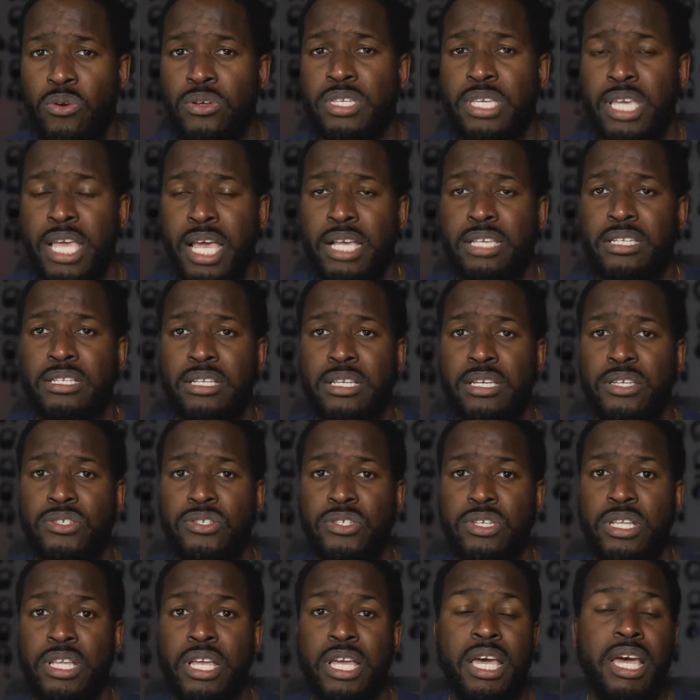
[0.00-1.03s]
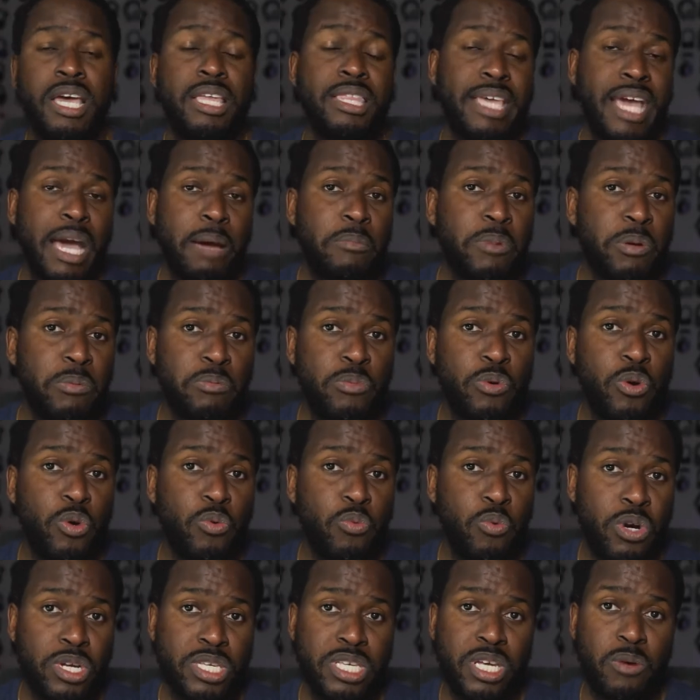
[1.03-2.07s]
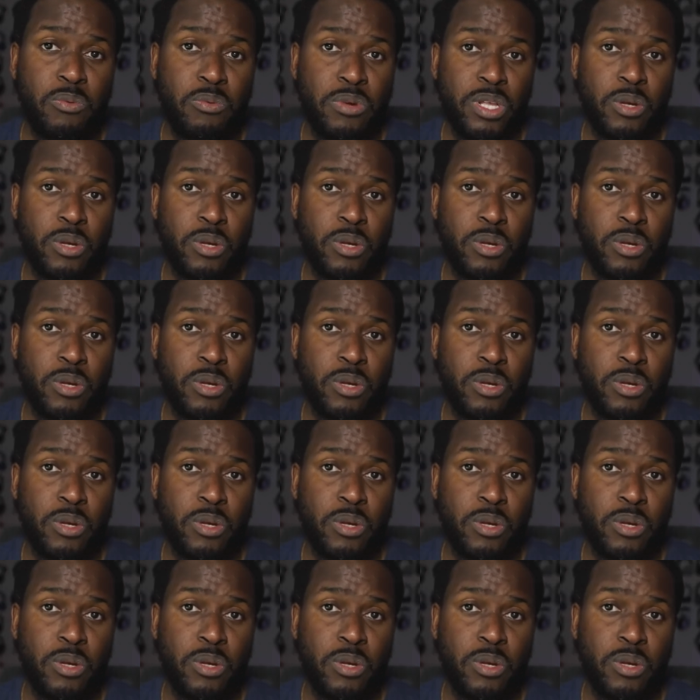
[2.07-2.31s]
noise cancellation. The ambient mode works out